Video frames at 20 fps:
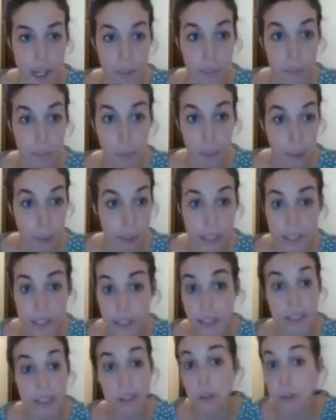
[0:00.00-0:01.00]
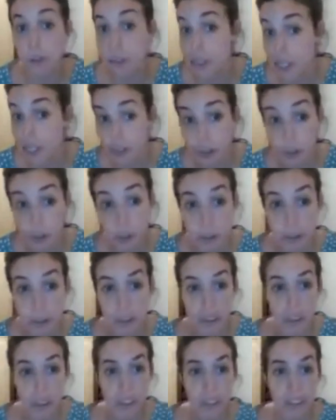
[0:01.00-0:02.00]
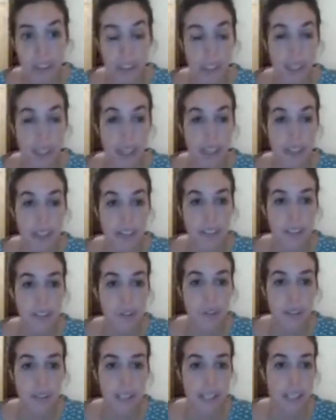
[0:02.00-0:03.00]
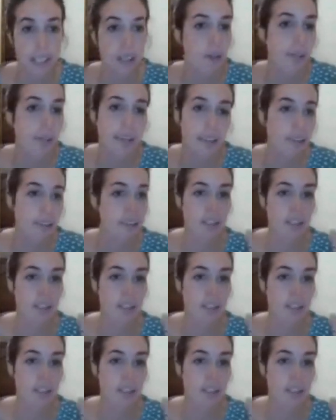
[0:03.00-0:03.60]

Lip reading: You have some points that go to 0, and you